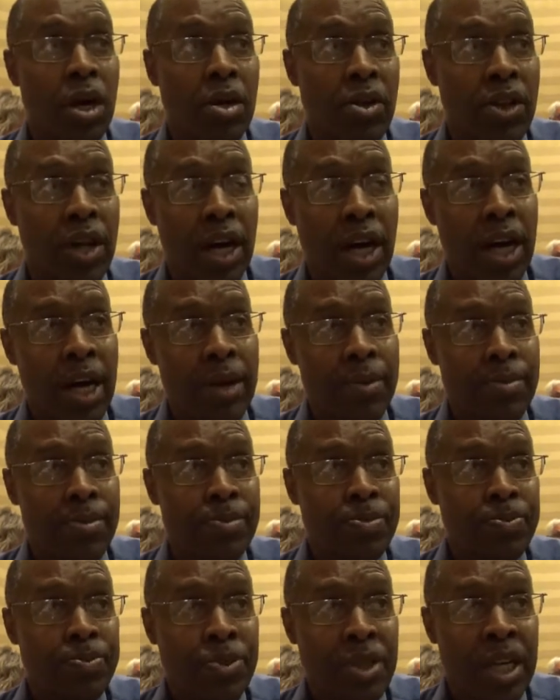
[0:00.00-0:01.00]
Well,
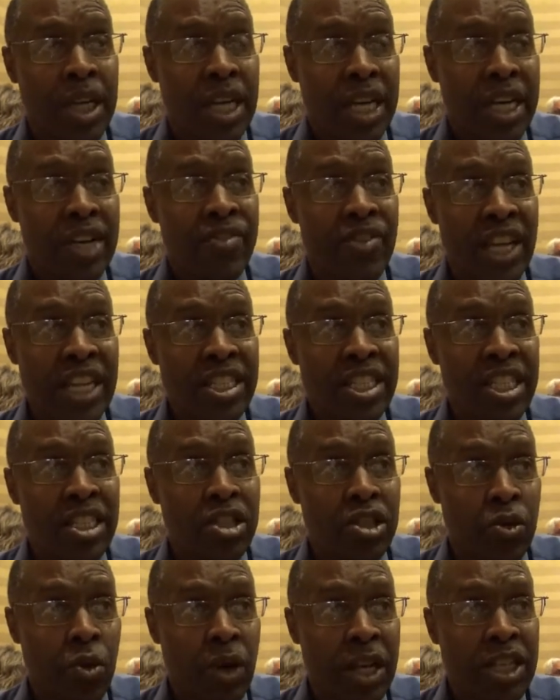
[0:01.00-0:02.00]
in that
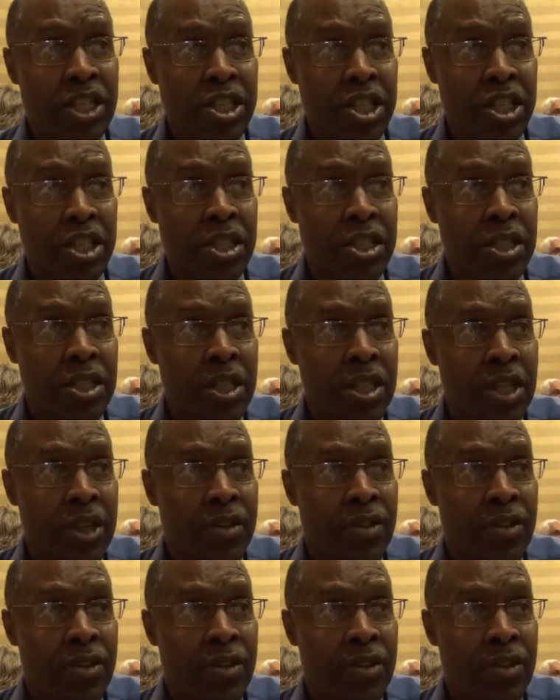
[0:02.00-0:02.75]
situation,